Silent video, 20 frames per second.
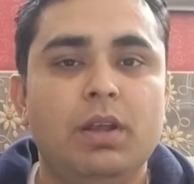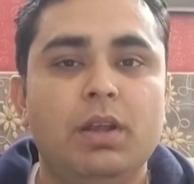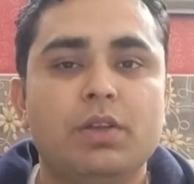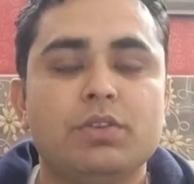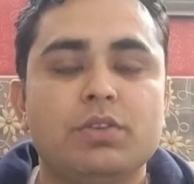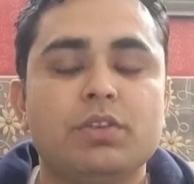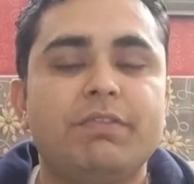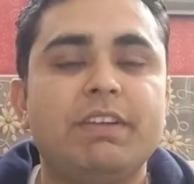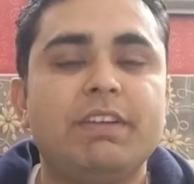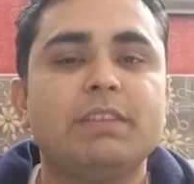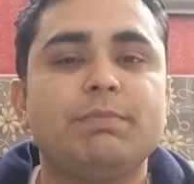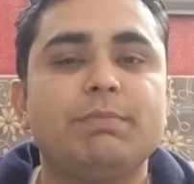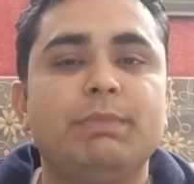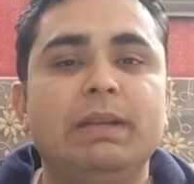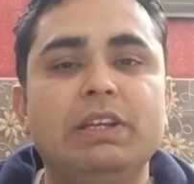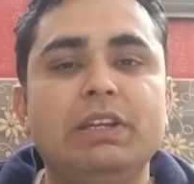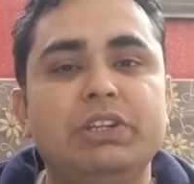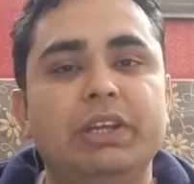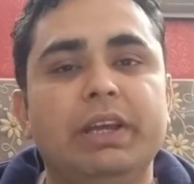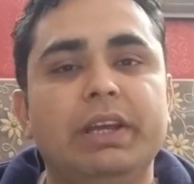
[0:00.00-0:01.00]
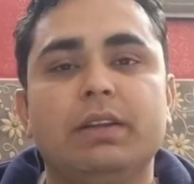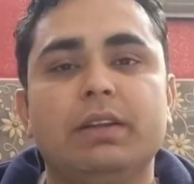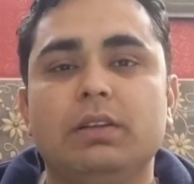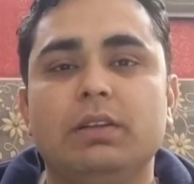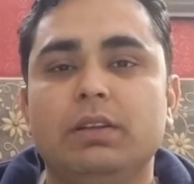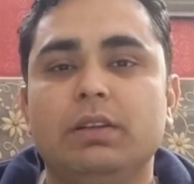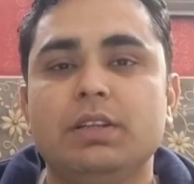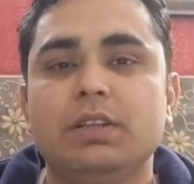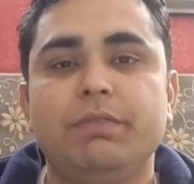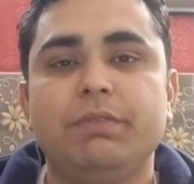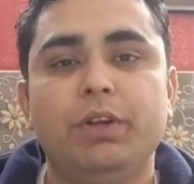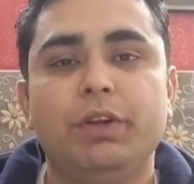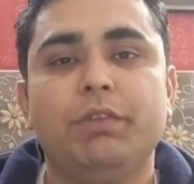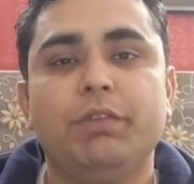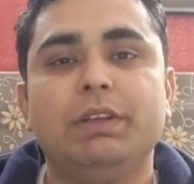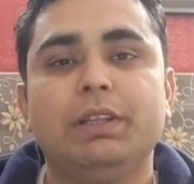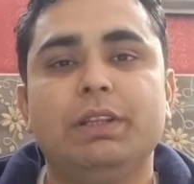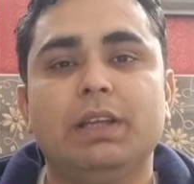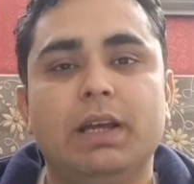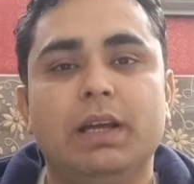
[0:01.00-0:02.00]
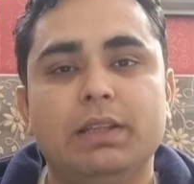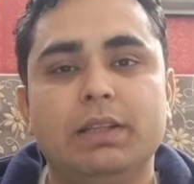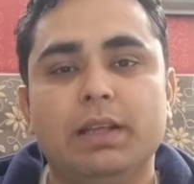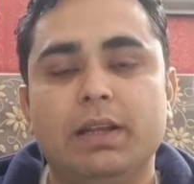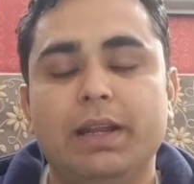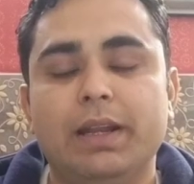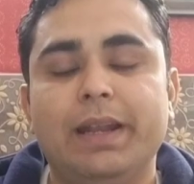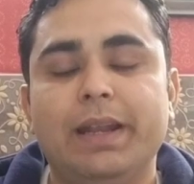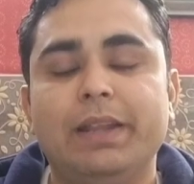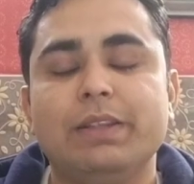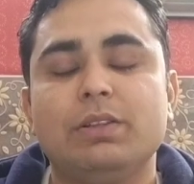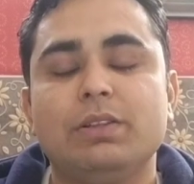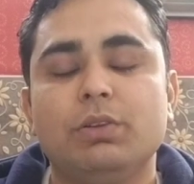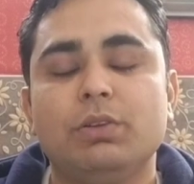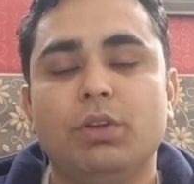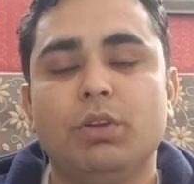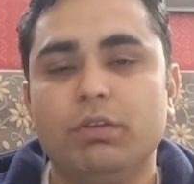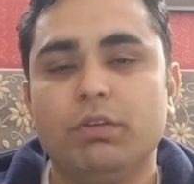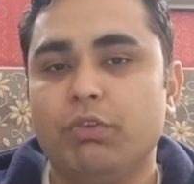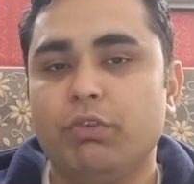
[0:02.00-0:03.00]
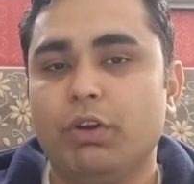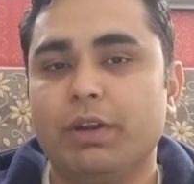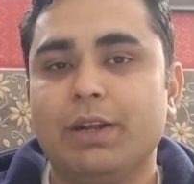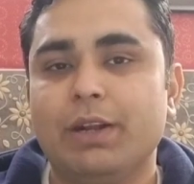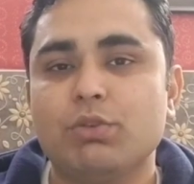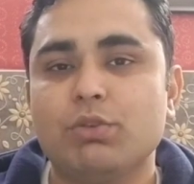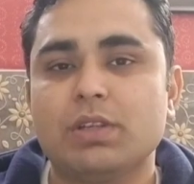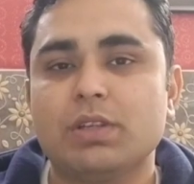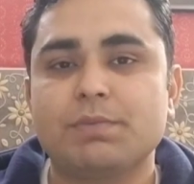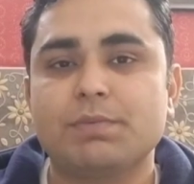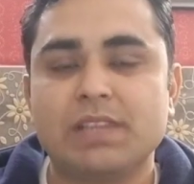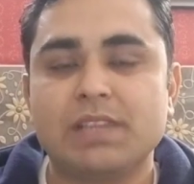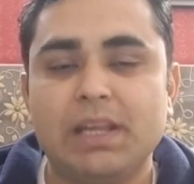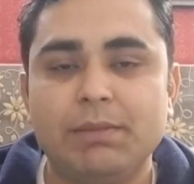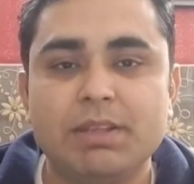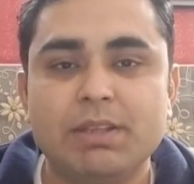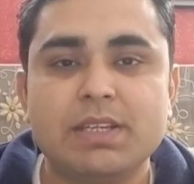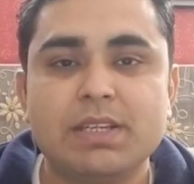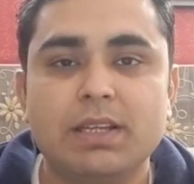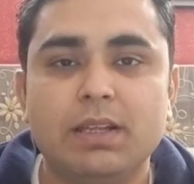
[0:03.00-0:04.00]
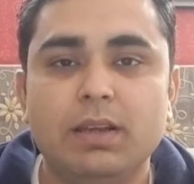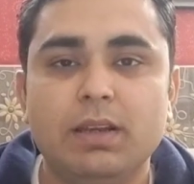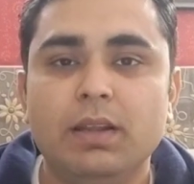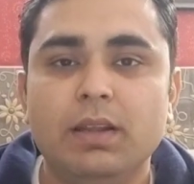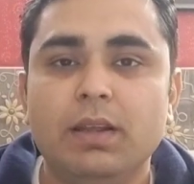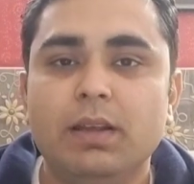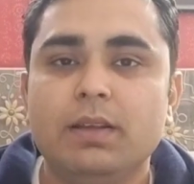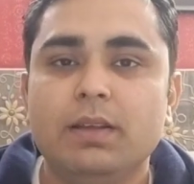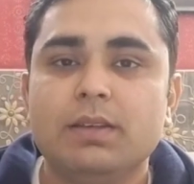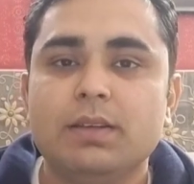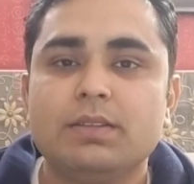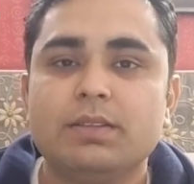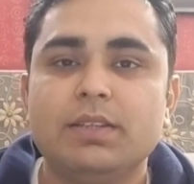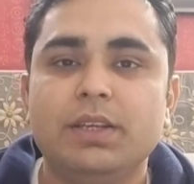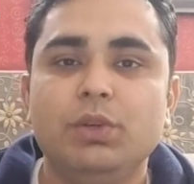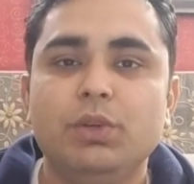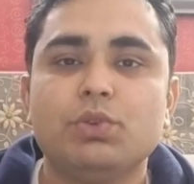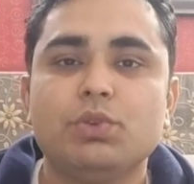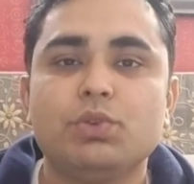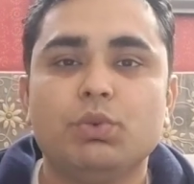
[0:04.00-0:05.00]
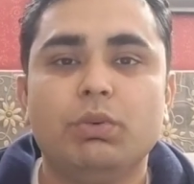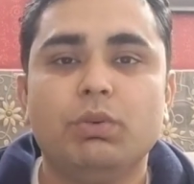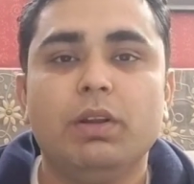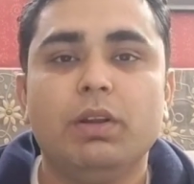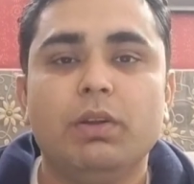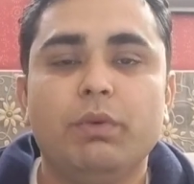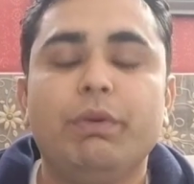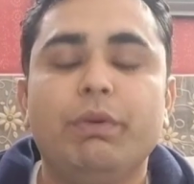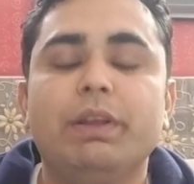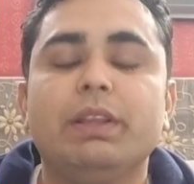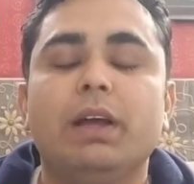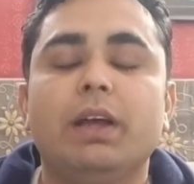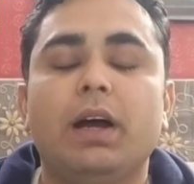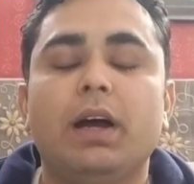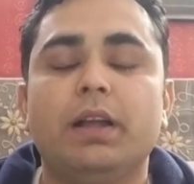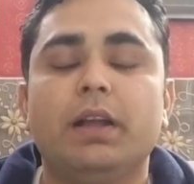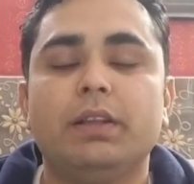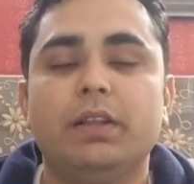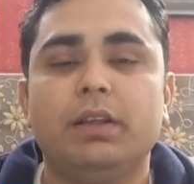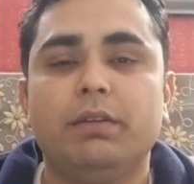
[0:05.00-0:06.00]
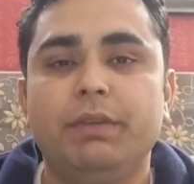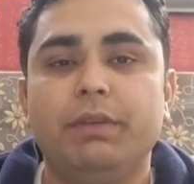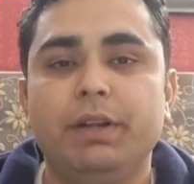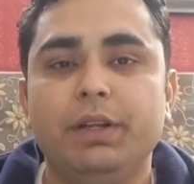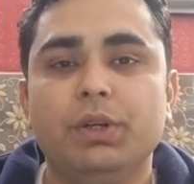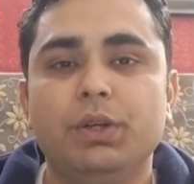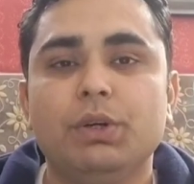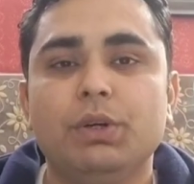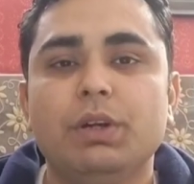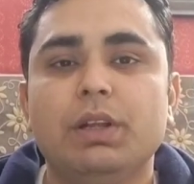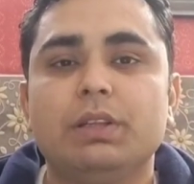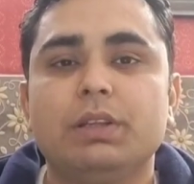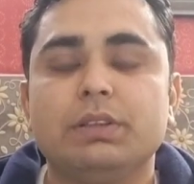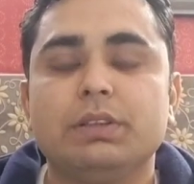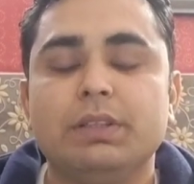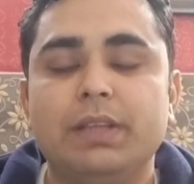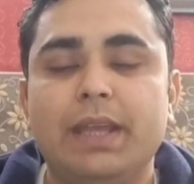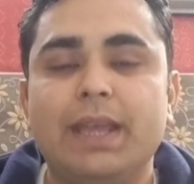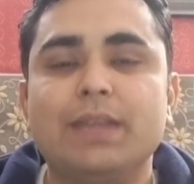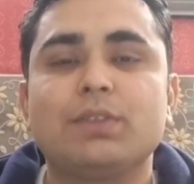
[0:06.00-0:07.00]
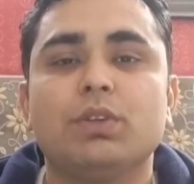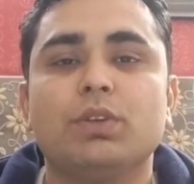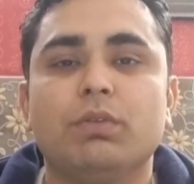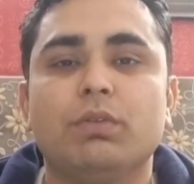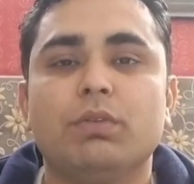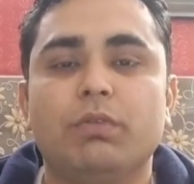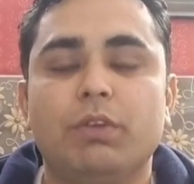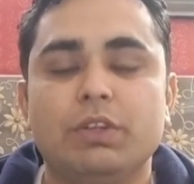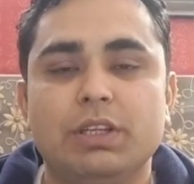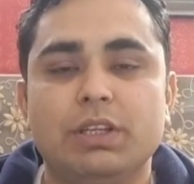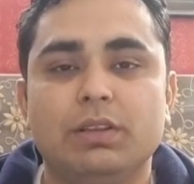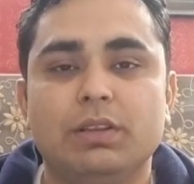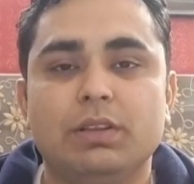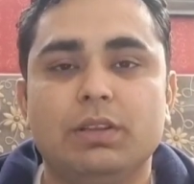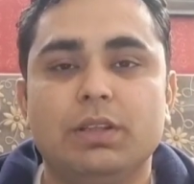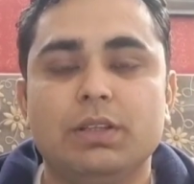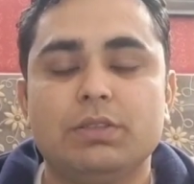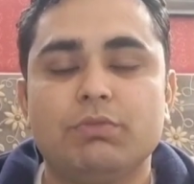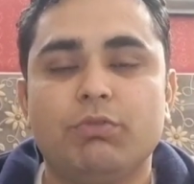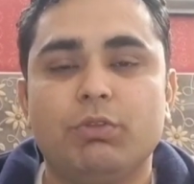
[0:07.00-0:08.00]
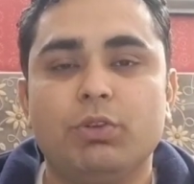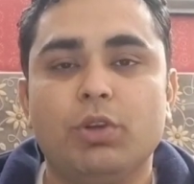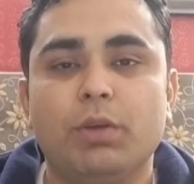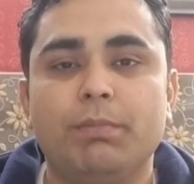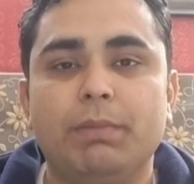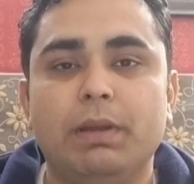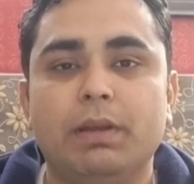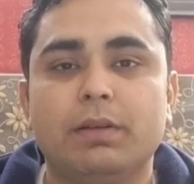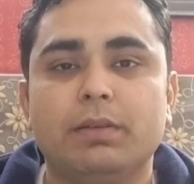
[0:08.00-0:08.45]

So friends, please share this video with others and don't forget to subscribe the channel. See you soon with other video. Thanks for watching this topic.